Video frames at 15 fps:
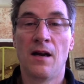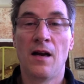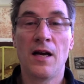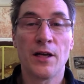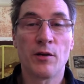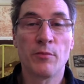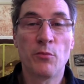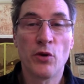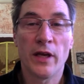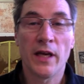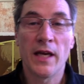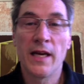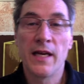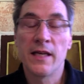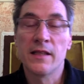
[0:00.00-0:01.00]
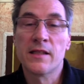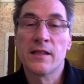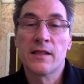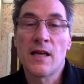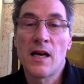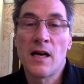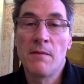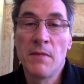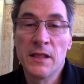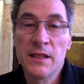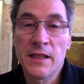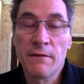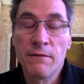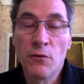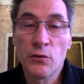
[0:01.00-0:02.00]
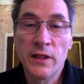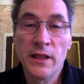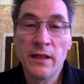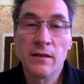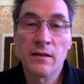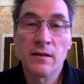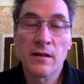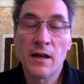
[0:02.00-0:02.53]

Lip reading: Hi, good morning. It's Monday the 14th.